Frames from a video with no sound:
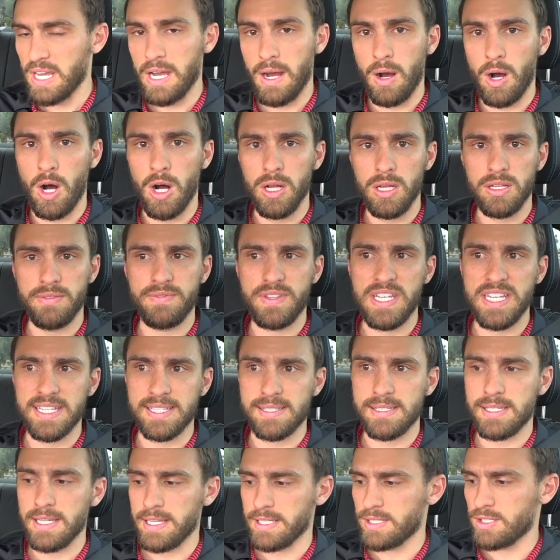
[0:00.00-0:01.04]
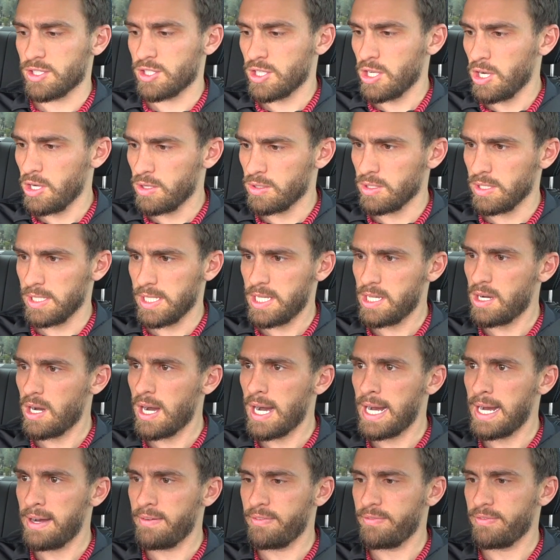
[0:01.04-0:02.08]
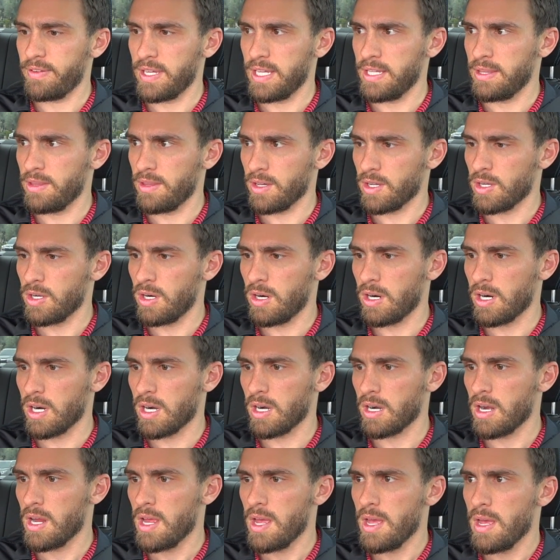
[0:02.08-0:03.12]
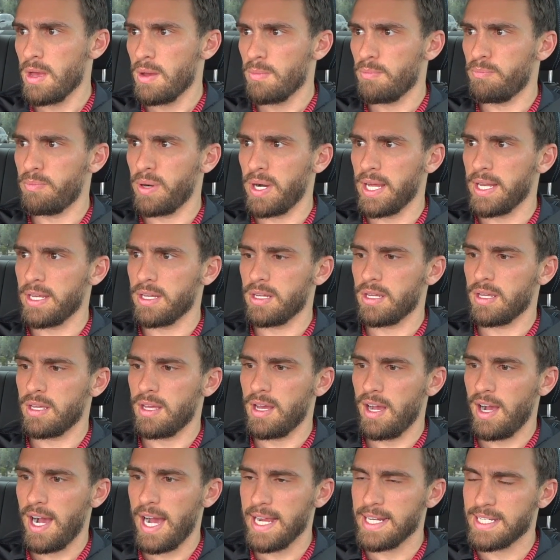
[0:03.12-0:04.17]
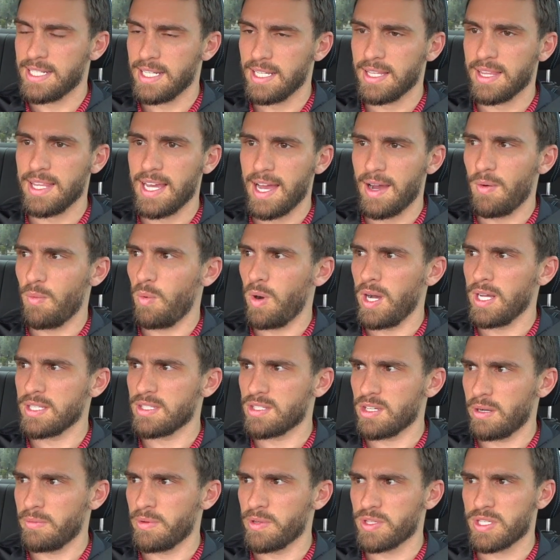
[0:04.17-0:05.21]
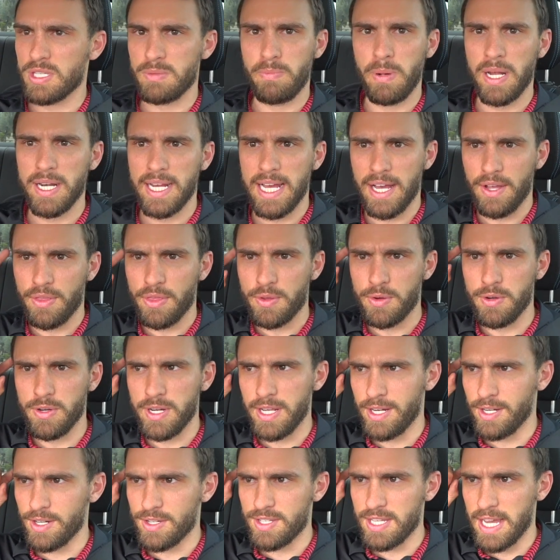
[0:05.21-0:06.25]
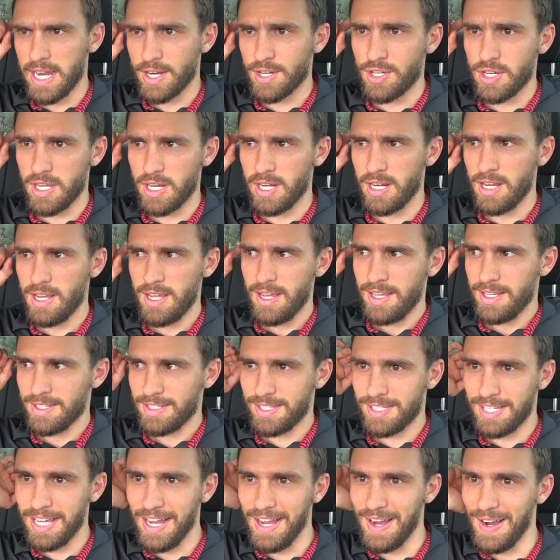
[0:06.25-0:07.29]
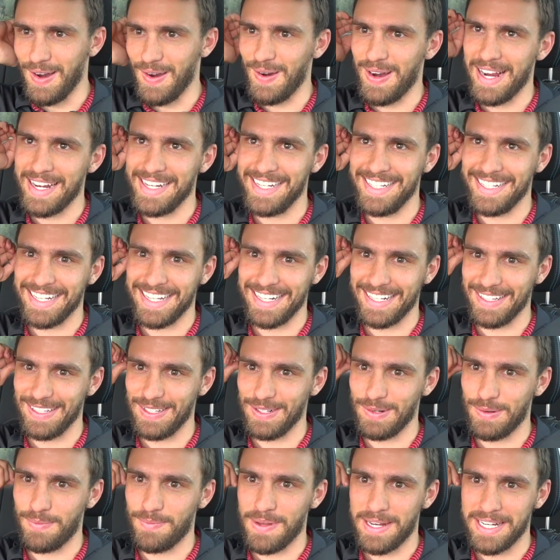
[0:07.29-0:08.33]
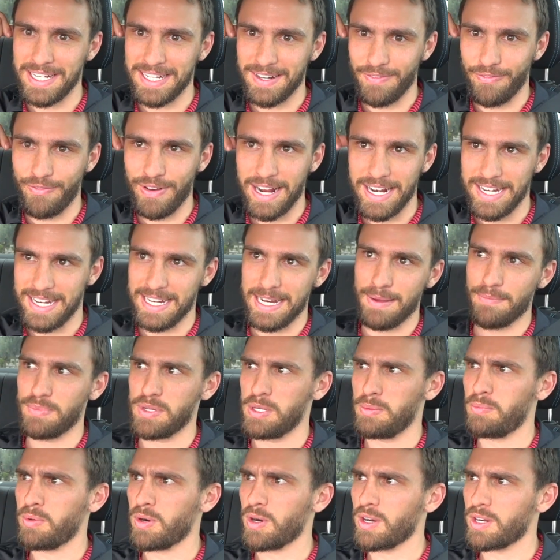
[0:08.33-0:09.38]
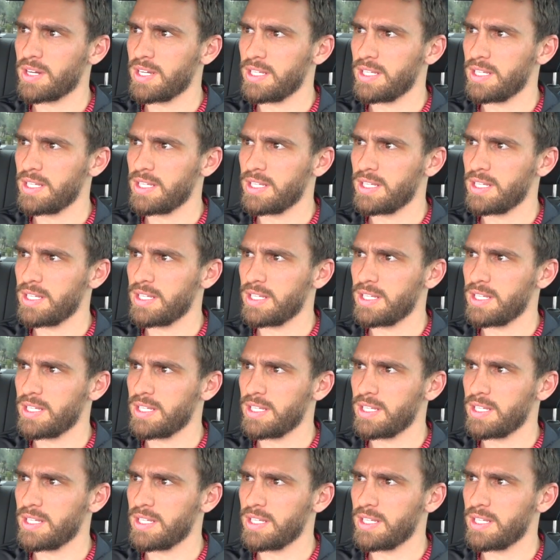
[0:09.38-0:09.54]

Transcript: all of the assist totally off in the car, but I did that once, almost spun out through an intersection, so I need to find an empty parking